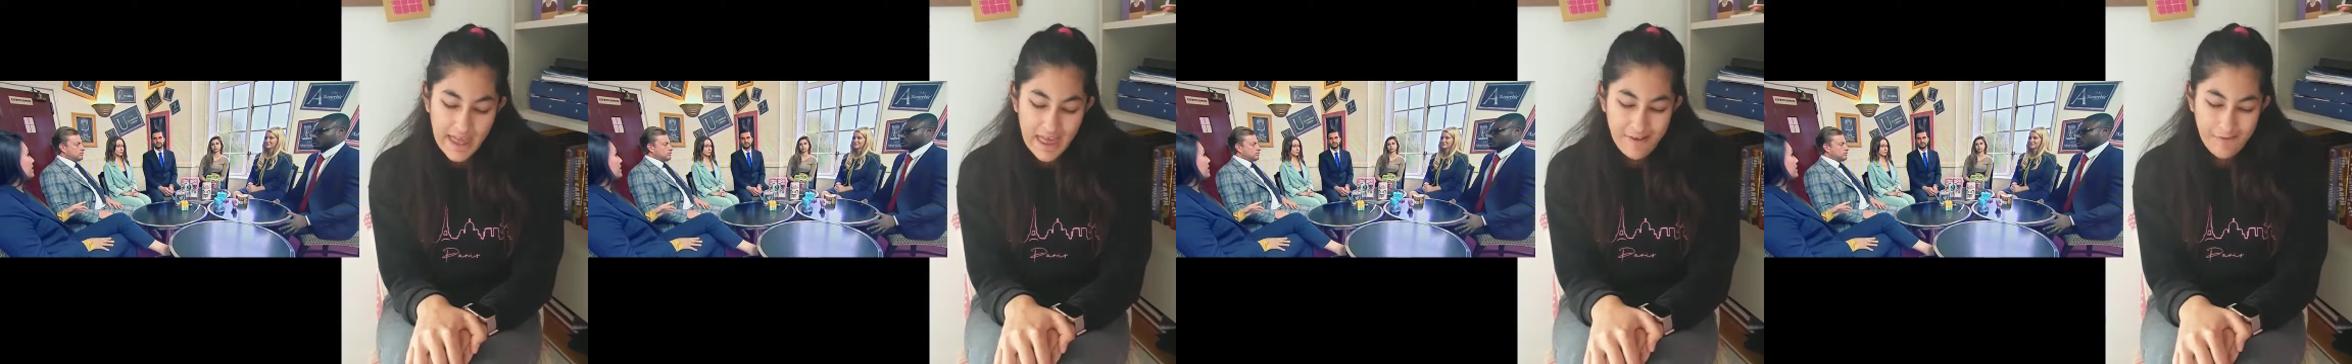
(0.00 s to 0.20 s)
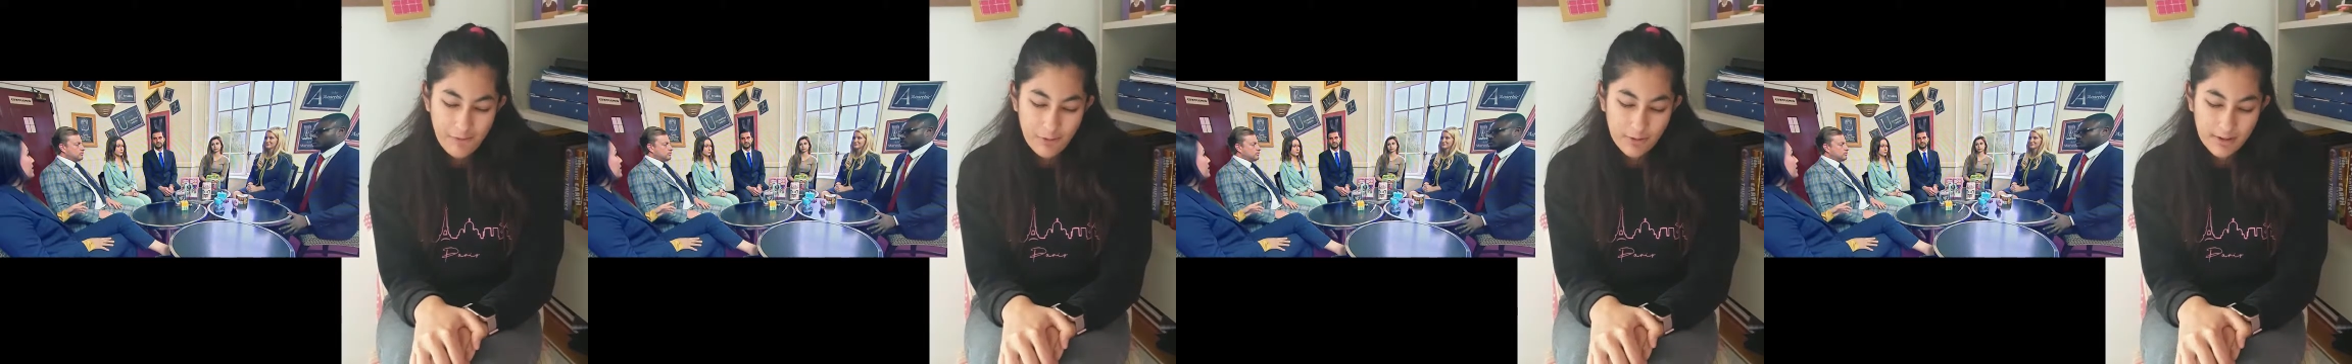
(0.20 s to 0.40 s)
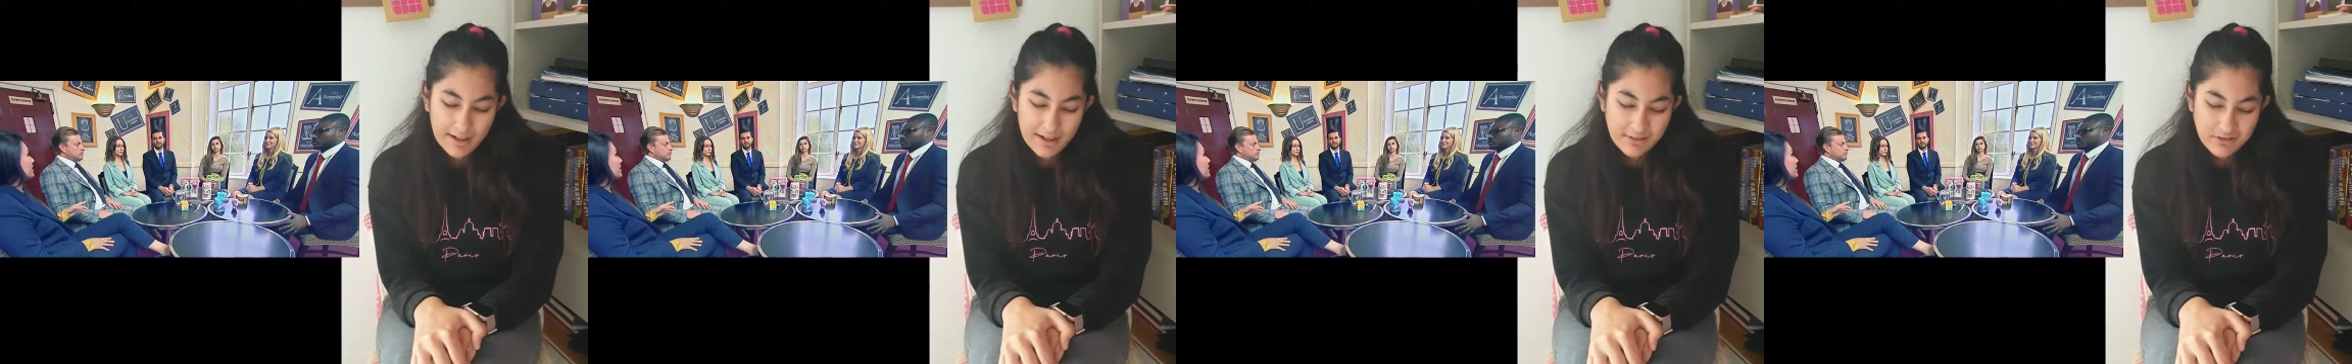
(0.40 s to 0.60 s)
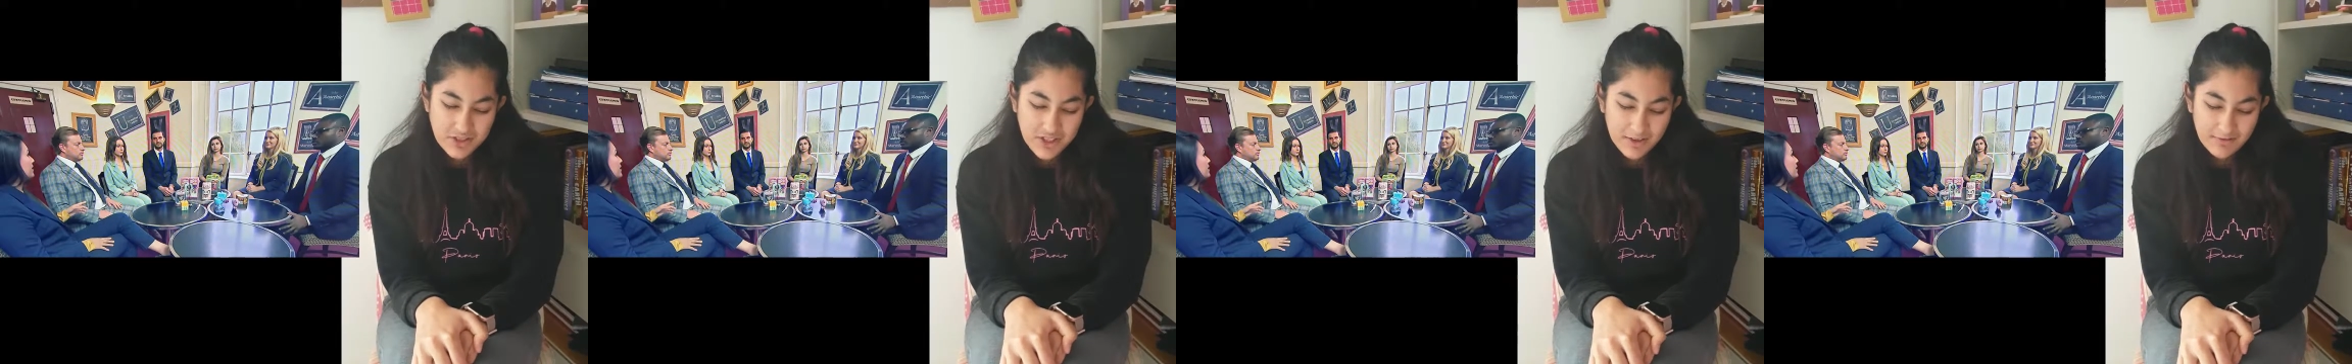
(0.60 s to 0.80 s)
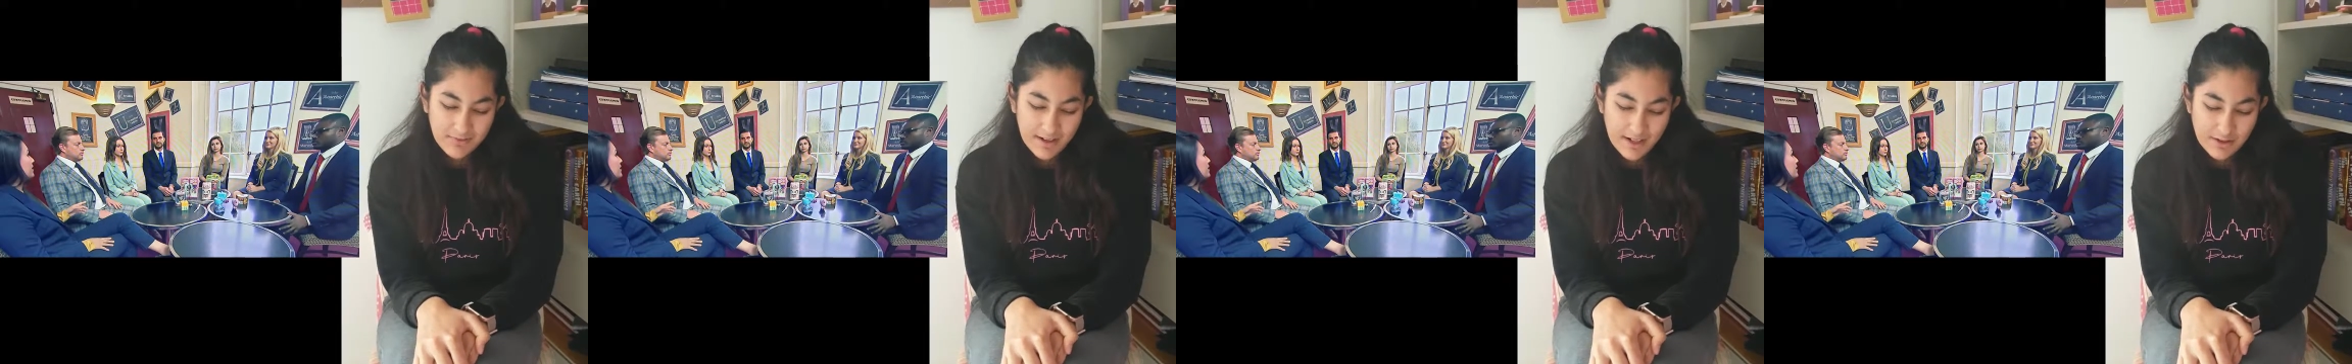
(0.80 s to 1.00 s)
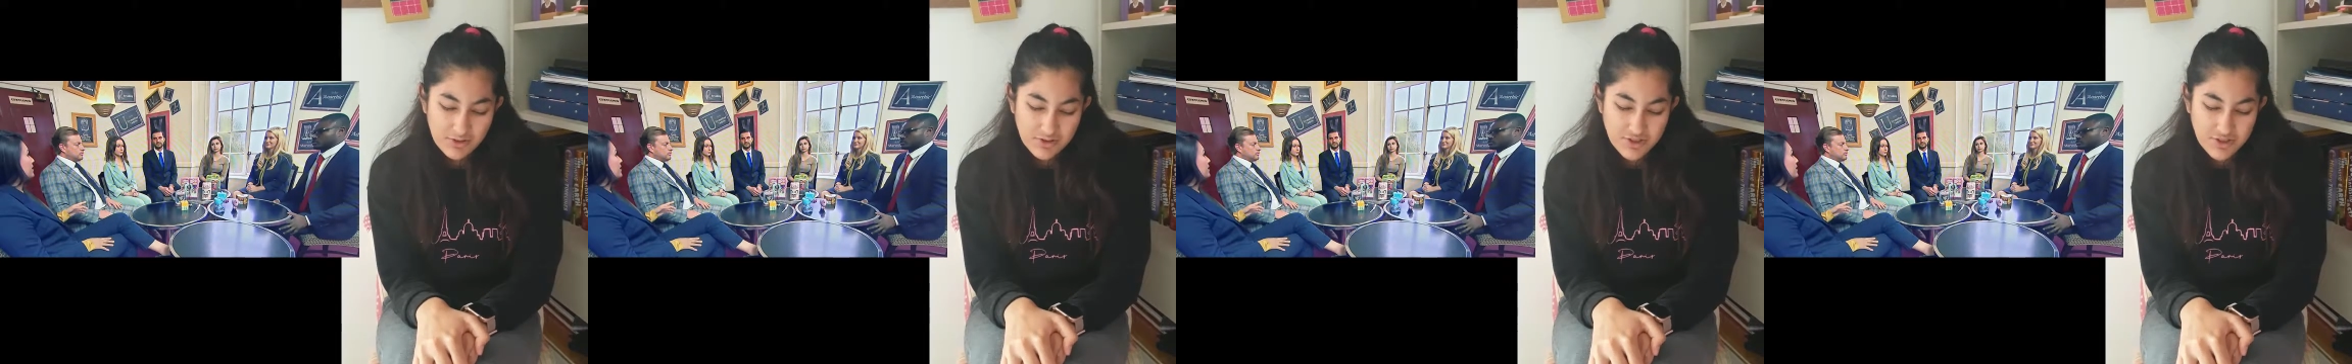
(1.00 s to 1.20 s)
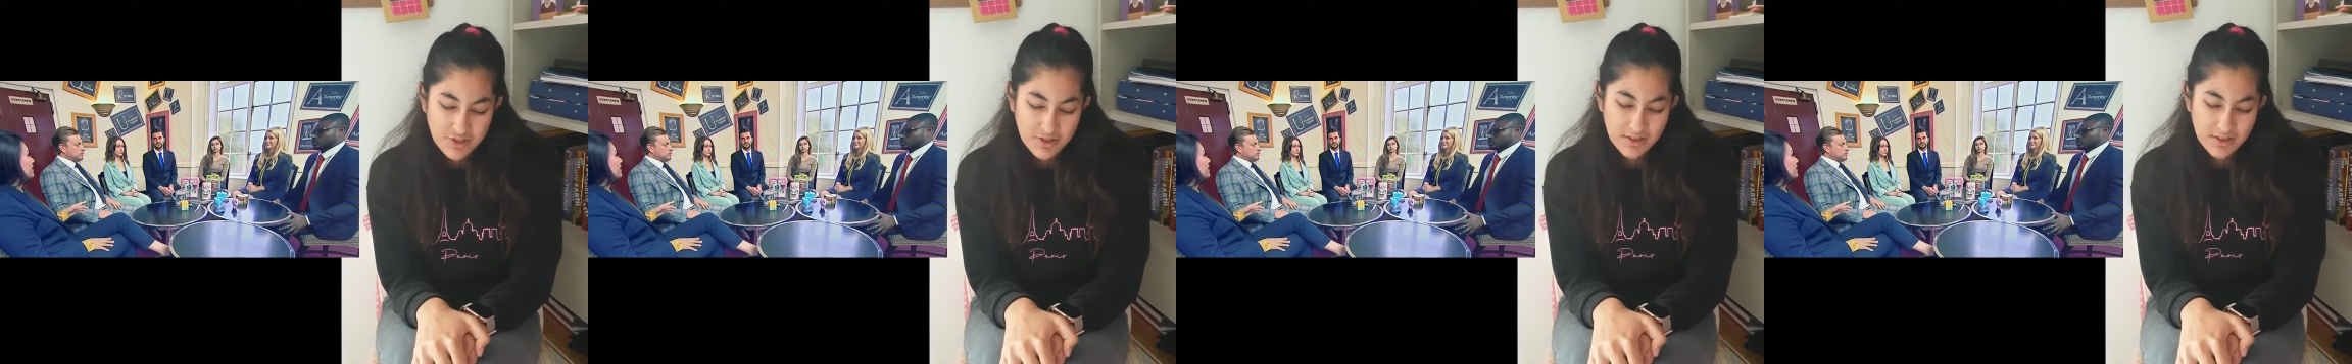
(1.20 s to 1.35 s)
everyone else around you